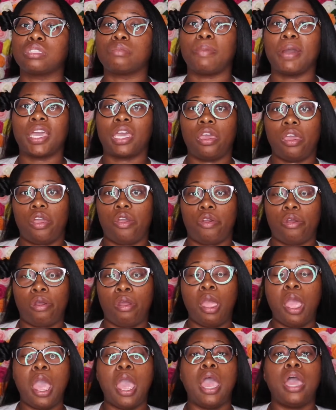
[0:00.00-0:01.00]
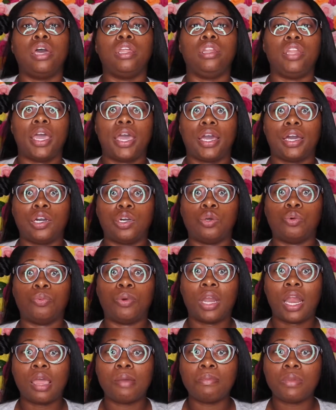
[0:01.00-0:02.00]
my hair. Now,
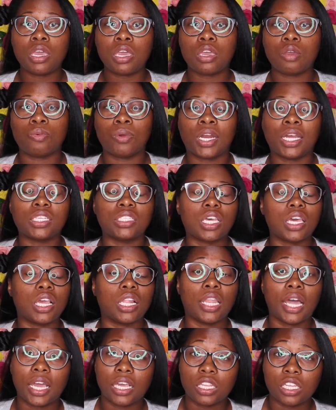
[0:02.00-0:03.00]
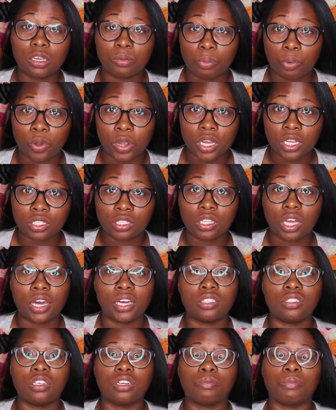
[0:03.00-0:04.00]
what I mean when I say lightly pressed, I
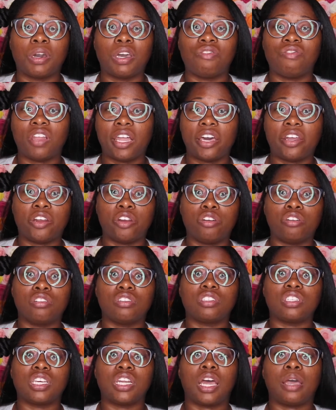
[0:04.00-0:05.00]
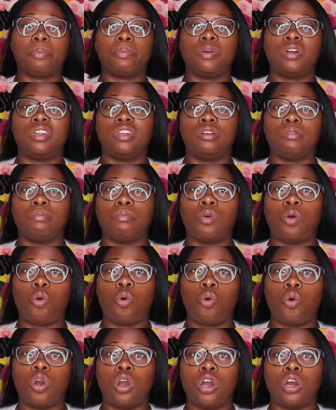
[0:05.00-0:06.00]
took my flat irons and I put them
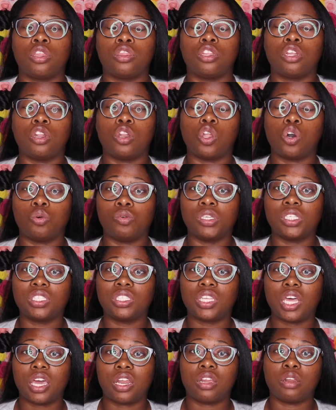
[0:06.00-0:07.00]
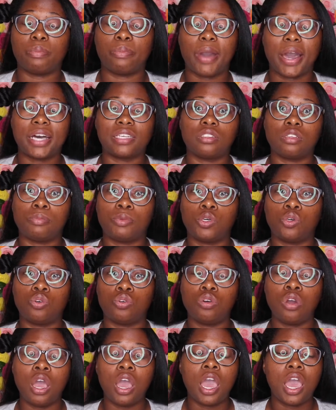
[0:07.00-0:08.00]
on the lowest setting
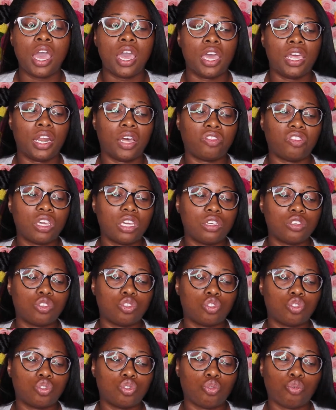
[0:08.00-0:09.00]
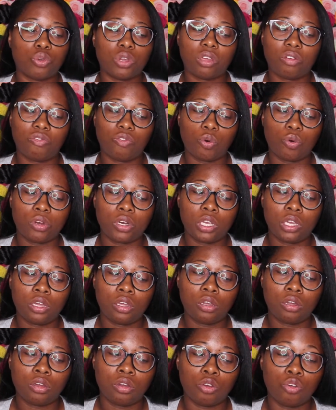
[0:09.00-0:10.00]
possible, and I think it's
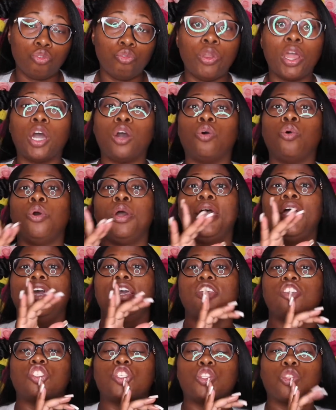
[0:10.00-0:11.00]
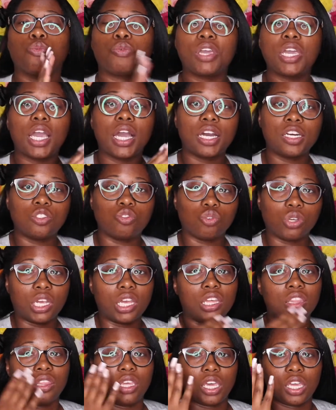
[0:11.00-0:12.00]
340. No, it's 300
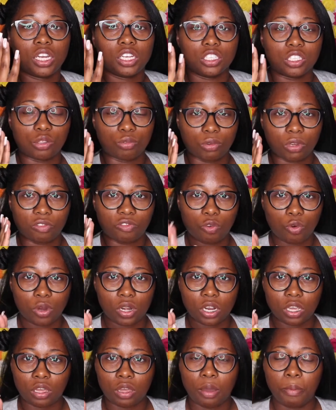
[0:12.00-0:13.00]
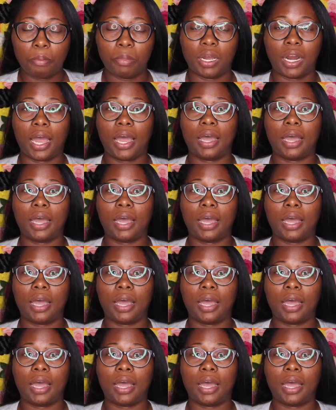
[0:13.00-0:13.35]
and then it's 340. But